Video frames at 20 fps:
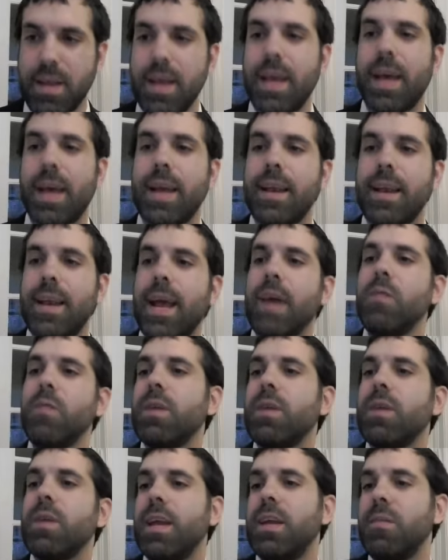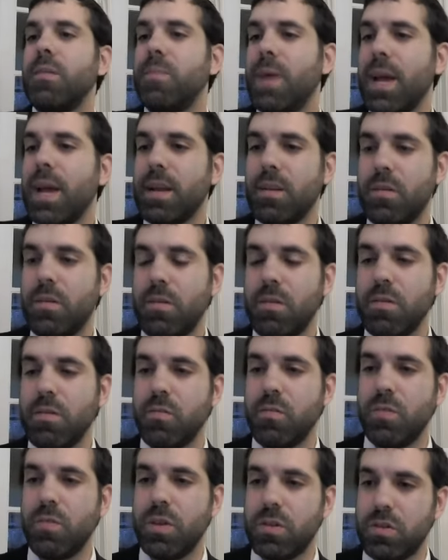And now we're getting back to those
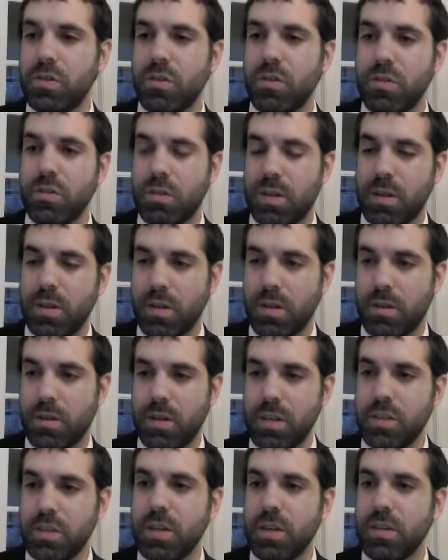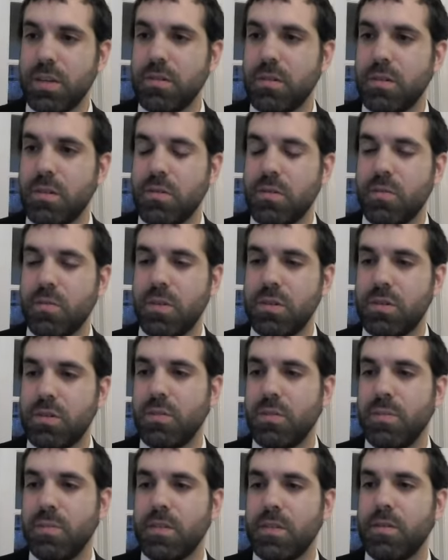original teachings or those
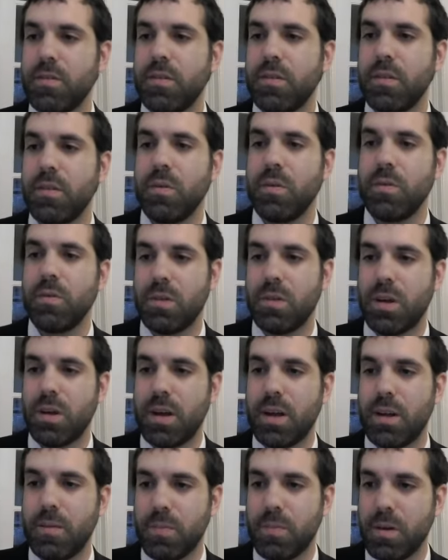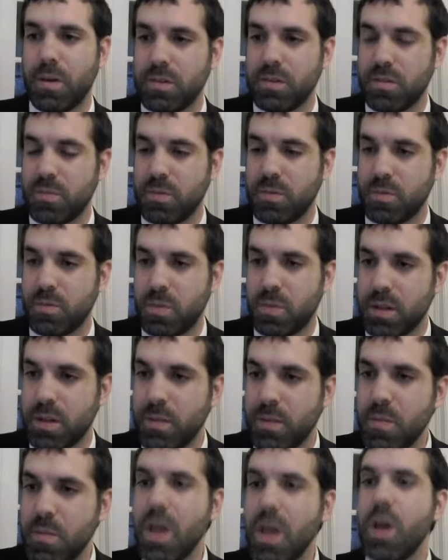original mitzvahs that we were taught in Parshas
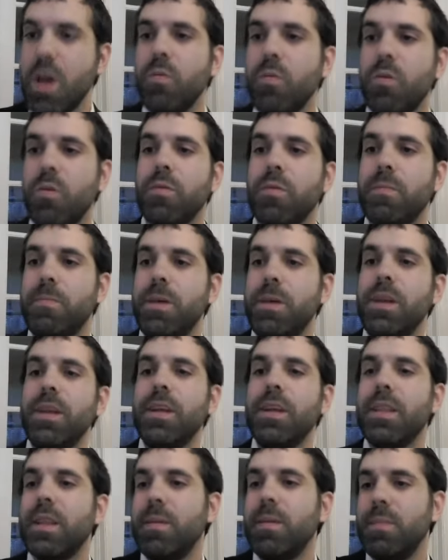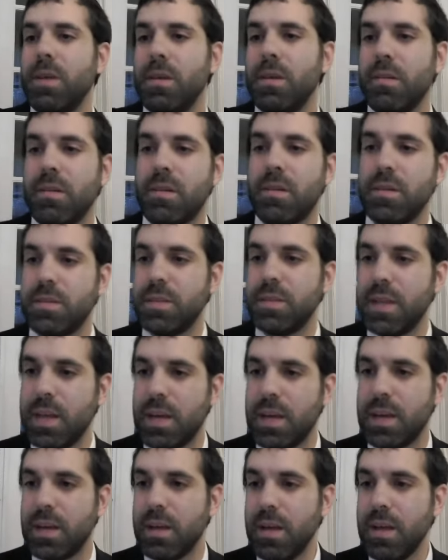Mishpatim. We're repeating them here to
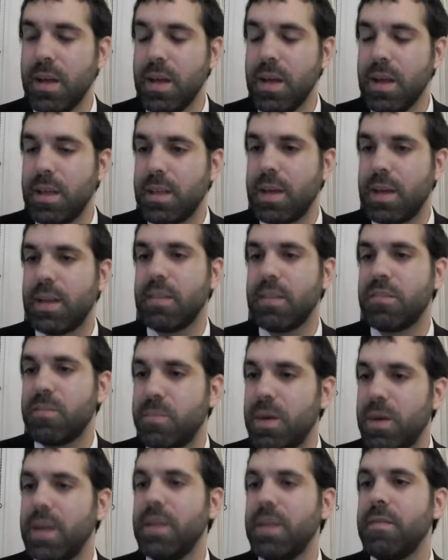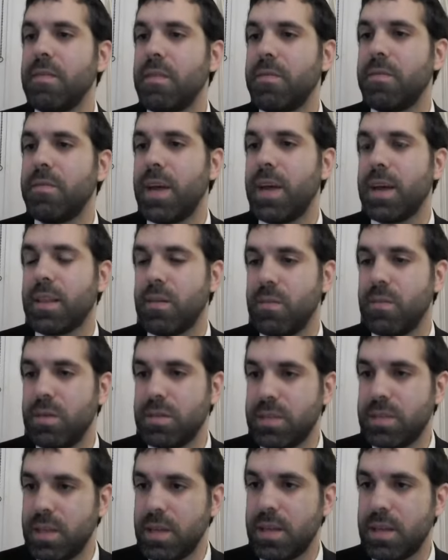say that in spite of the fact that we
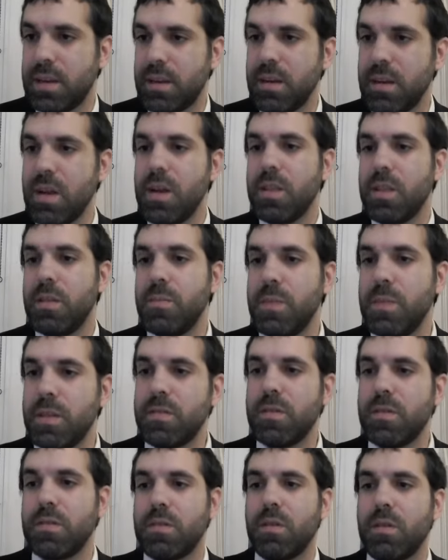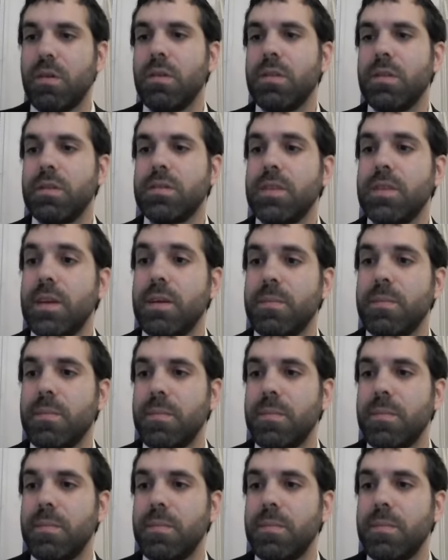sinned, the mitzvahs are all the same.